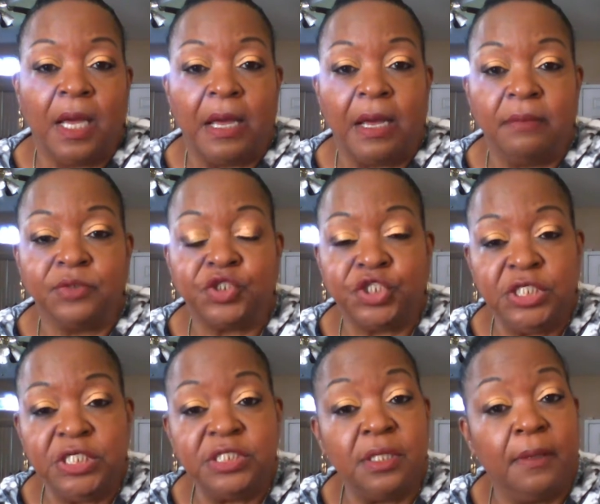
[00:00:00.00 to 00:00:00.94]

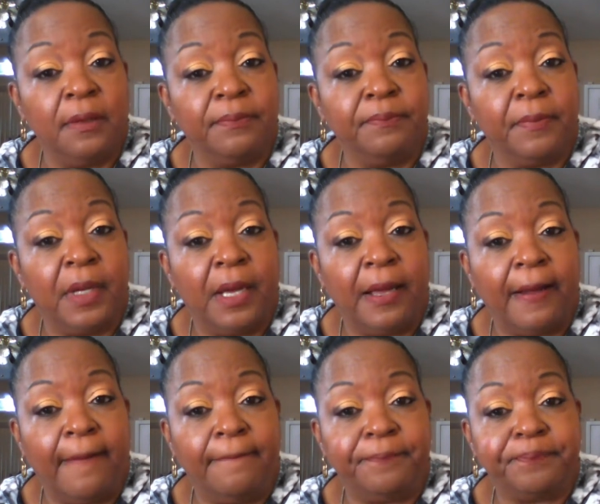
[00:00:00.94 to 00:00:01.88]
She's a
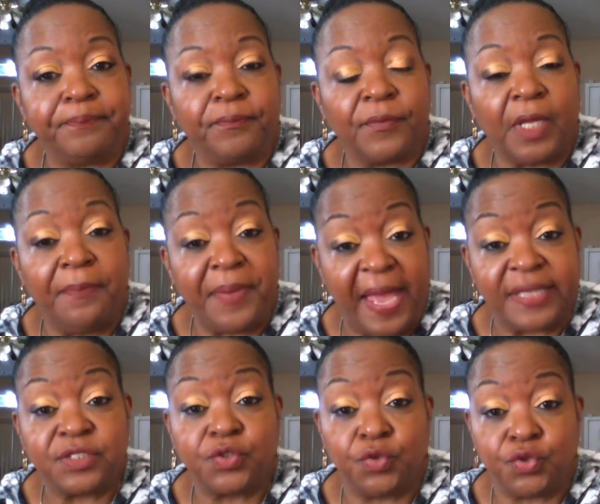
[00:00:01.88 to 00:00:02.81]

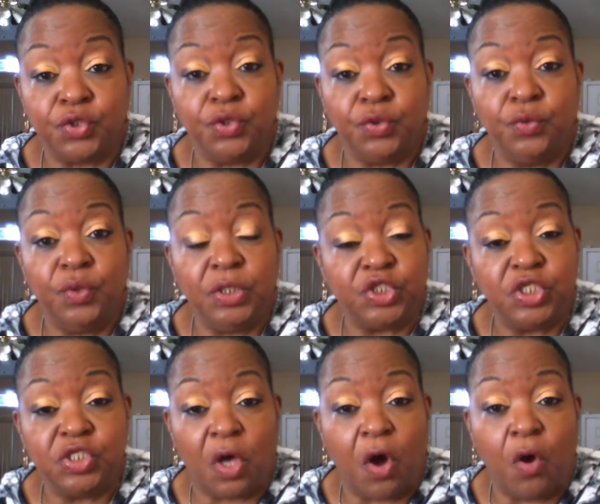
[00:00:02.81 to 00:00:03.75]
pastor too, and
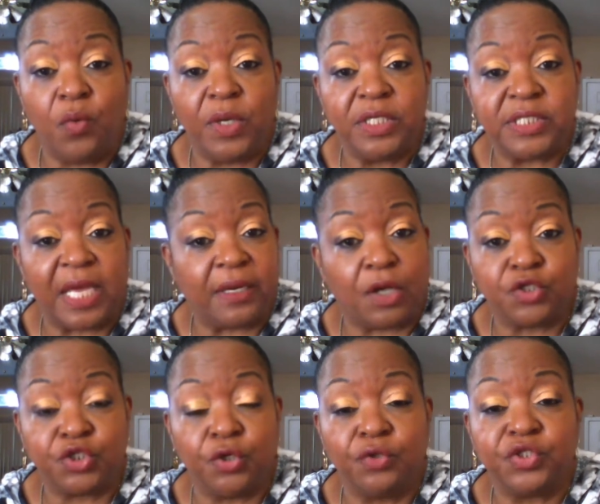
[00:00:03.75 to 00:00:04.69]
she's always at our
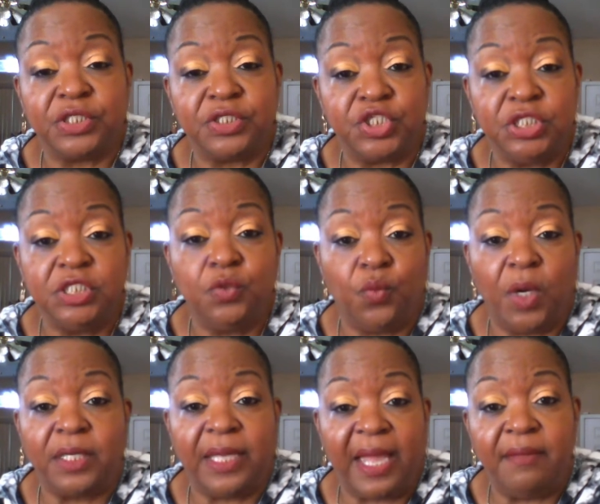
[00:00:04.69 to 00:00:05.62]
church, and she's the one
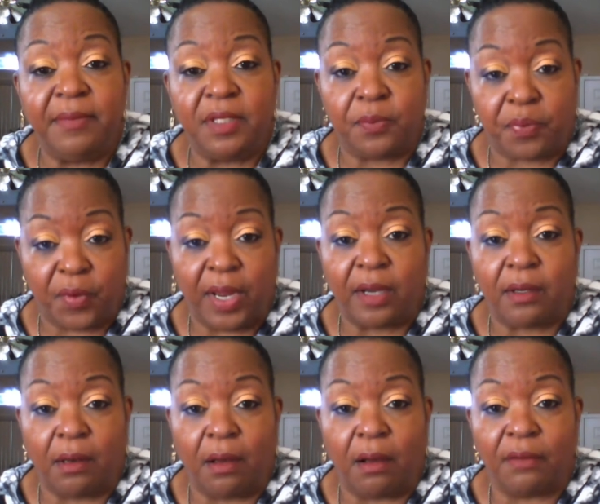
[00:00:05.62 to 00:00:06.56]
who gave me the prayer
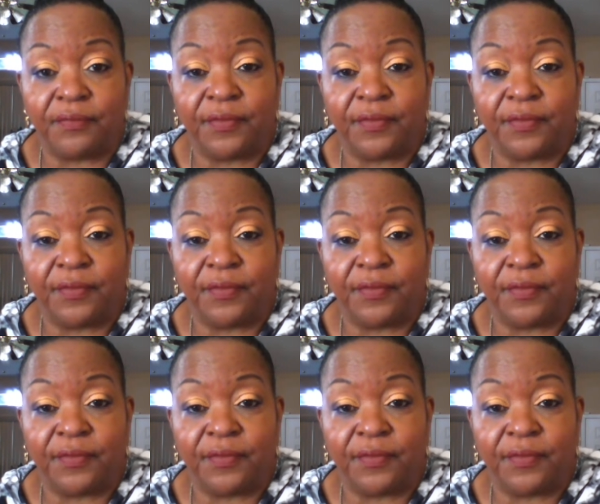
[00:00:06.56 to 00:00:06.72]
cloth.